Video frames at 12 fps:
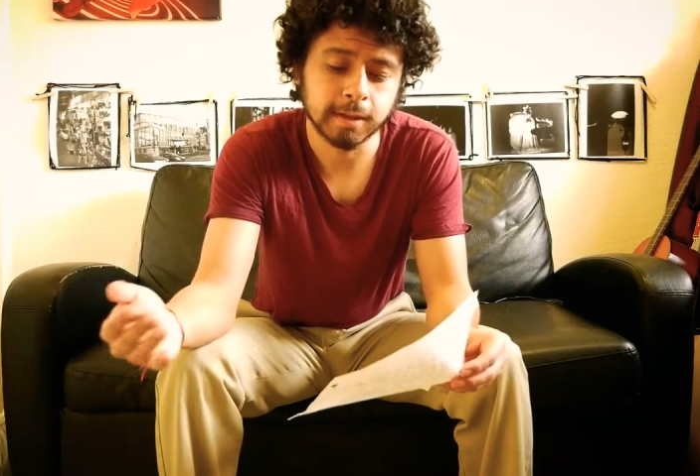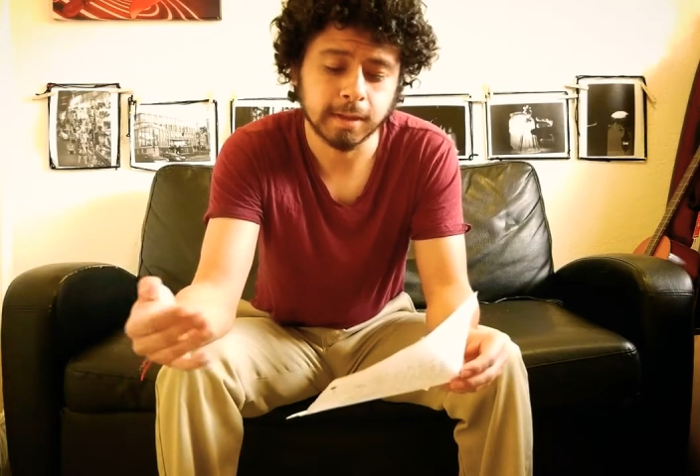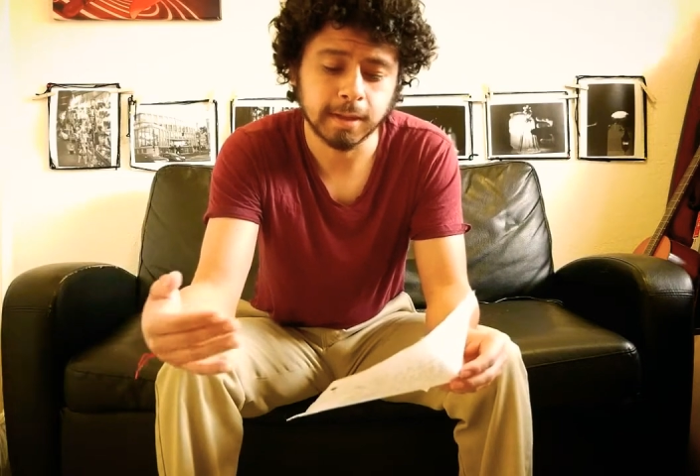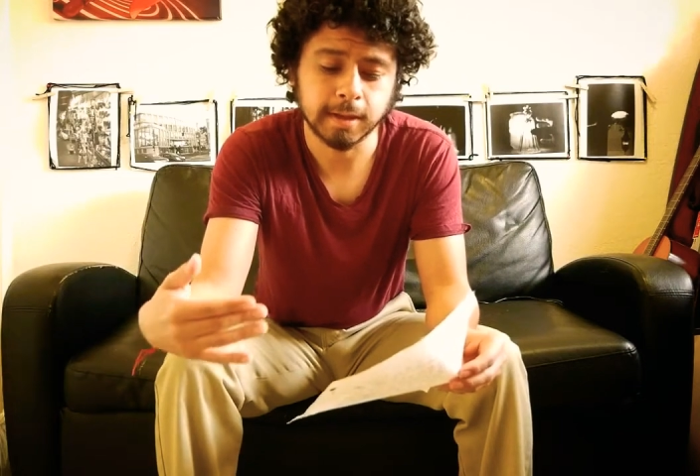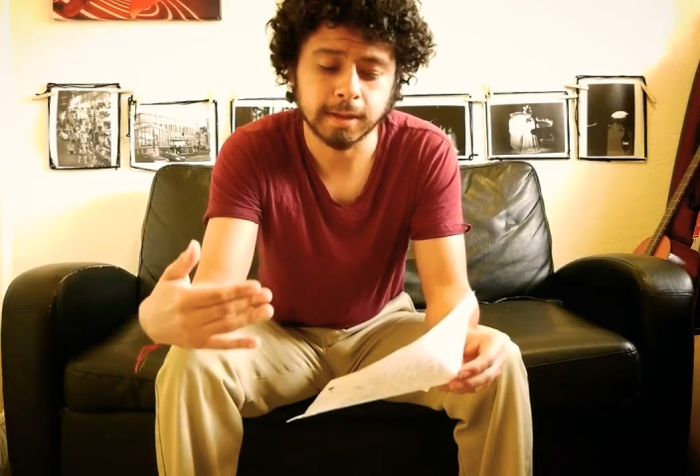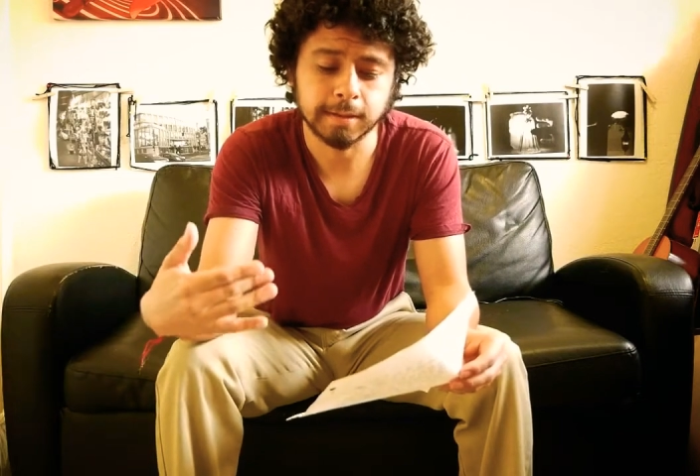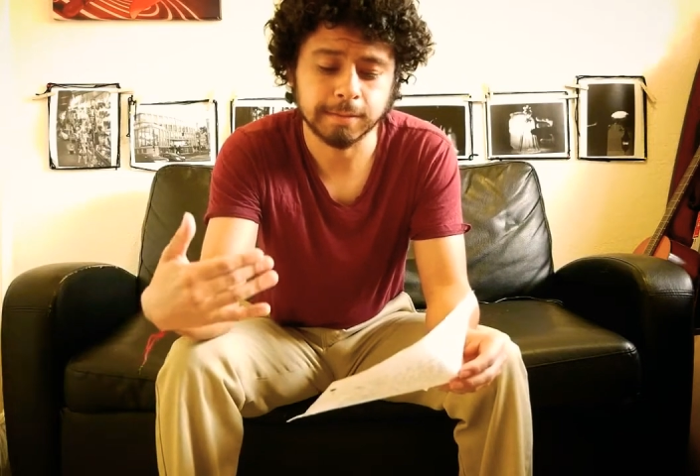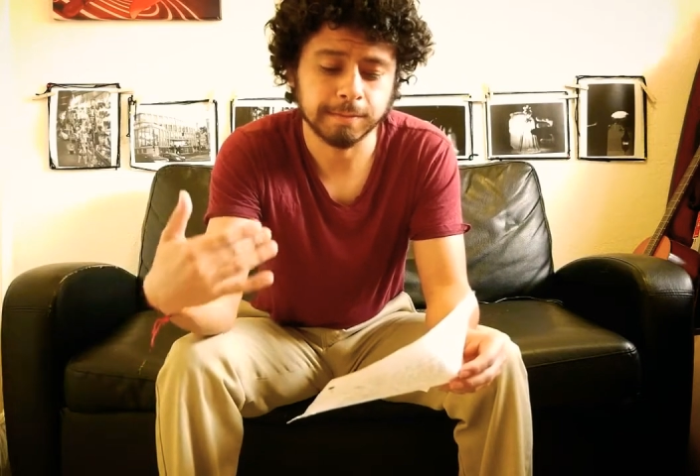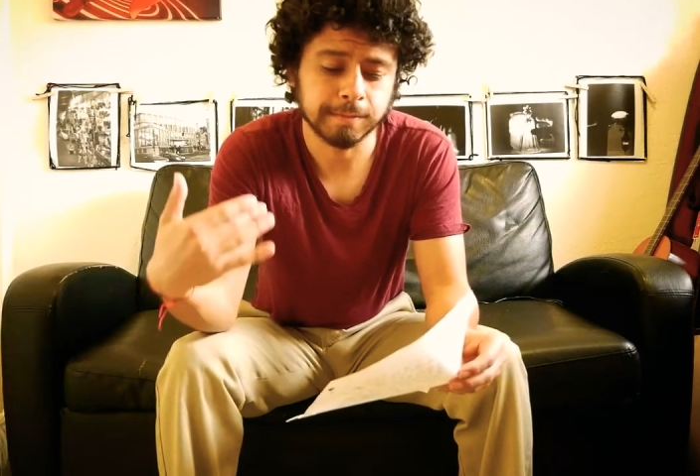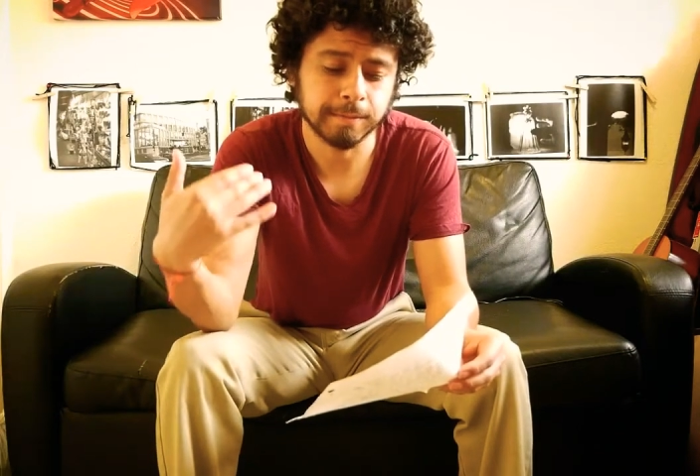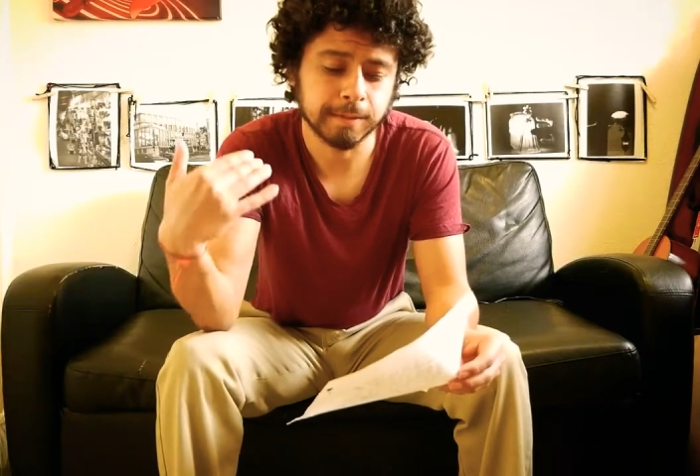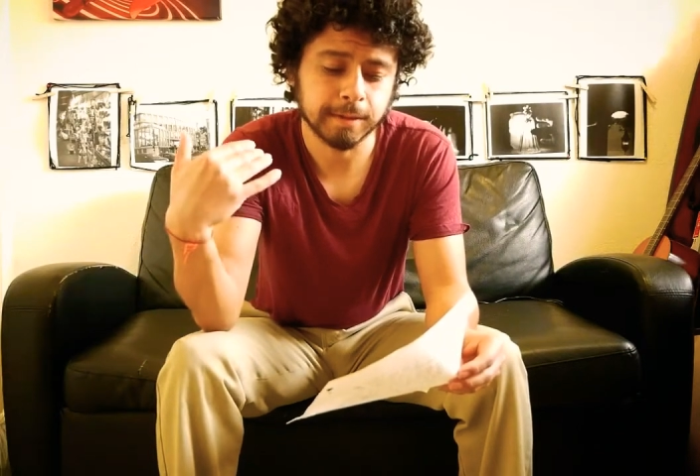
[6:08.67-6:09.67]

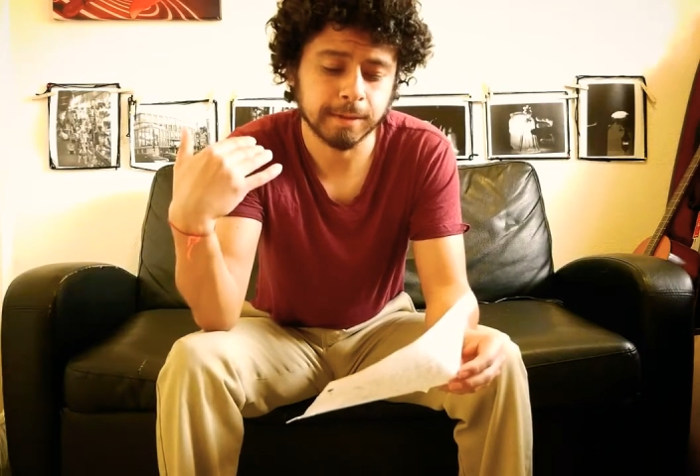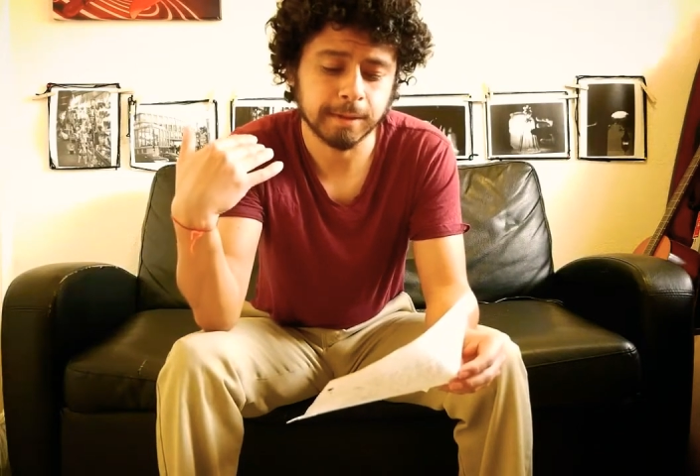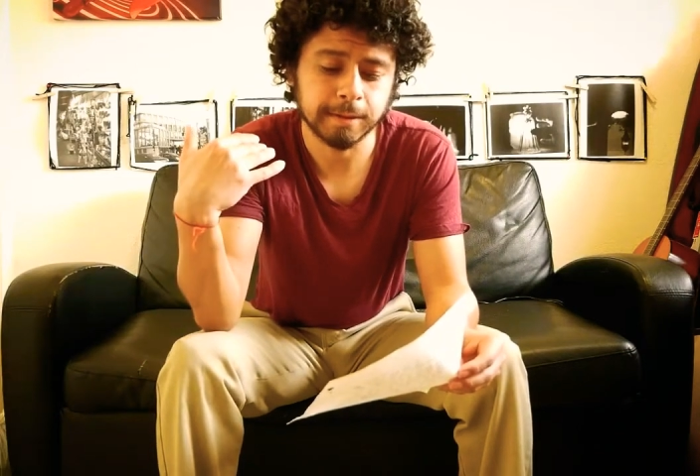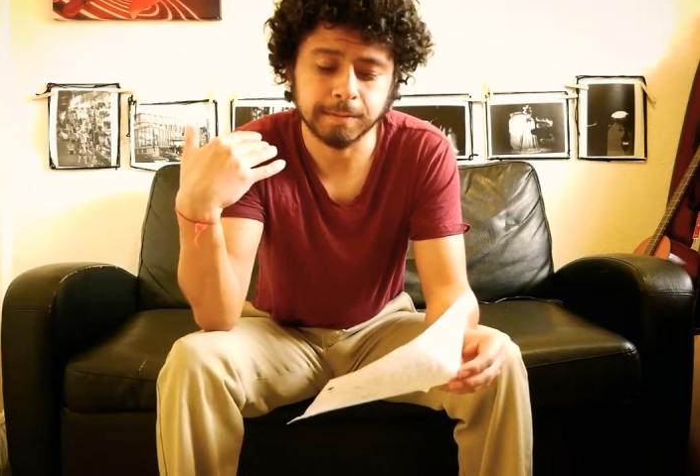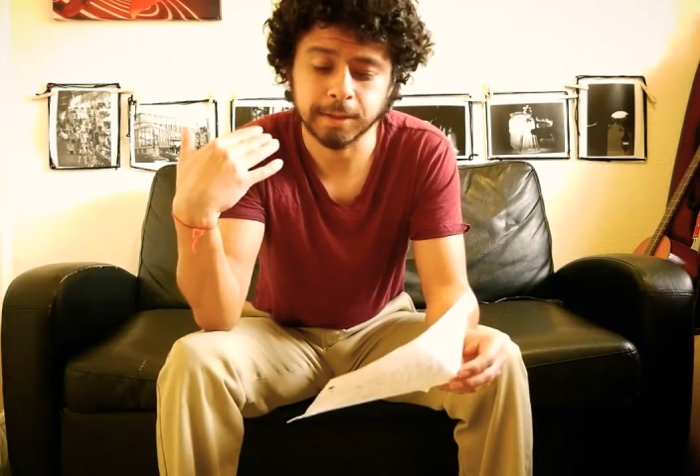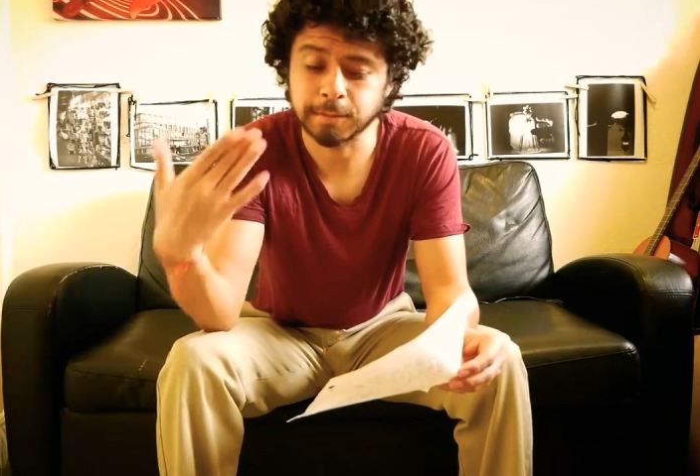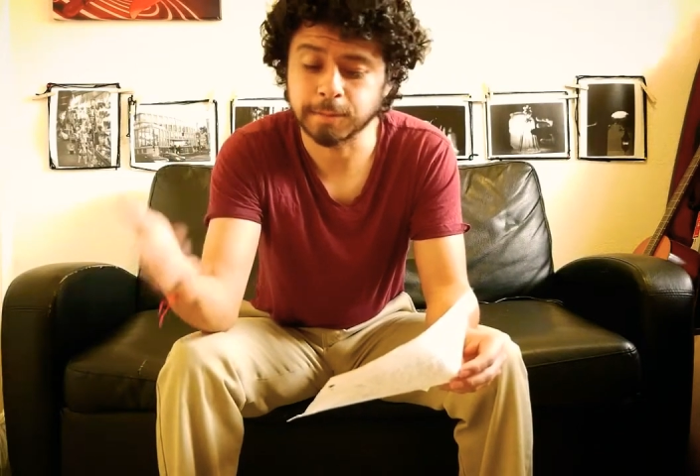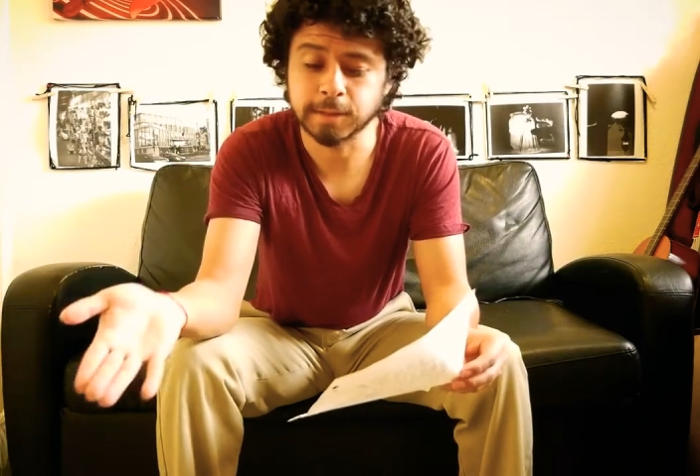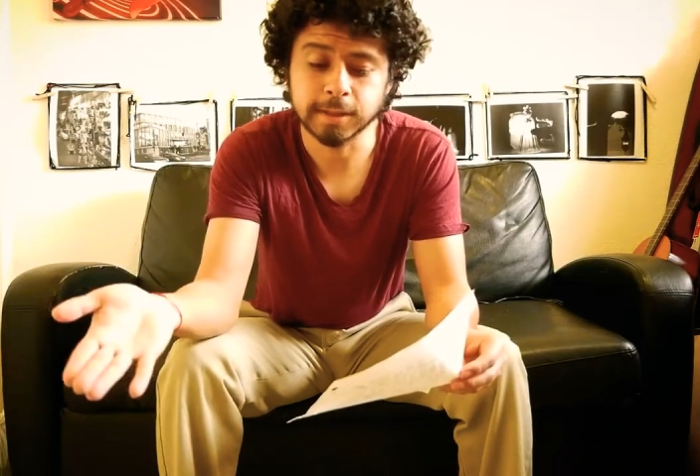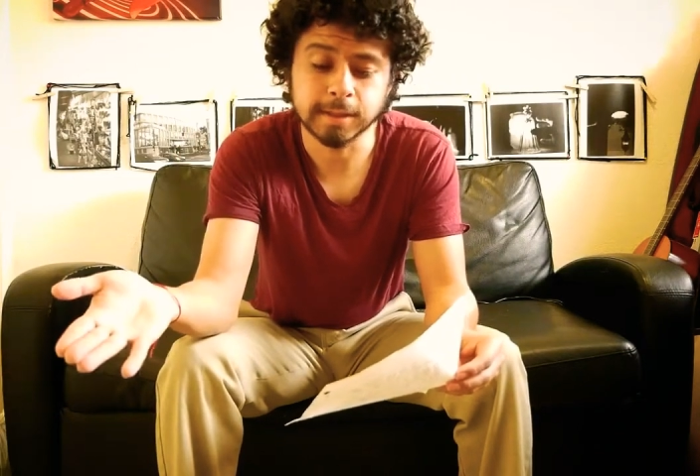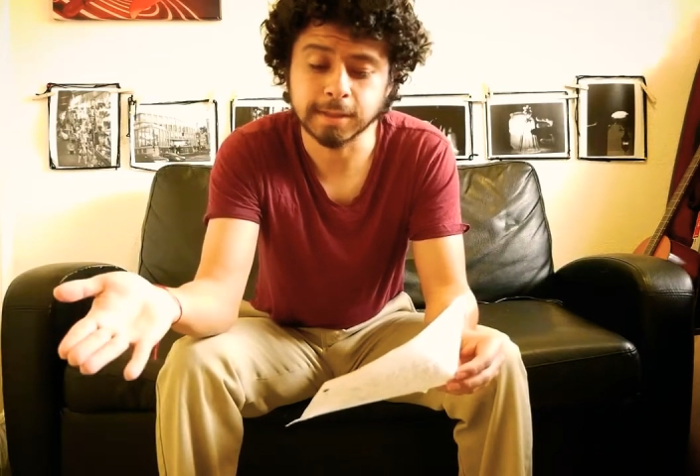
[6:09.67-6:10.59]
and my routine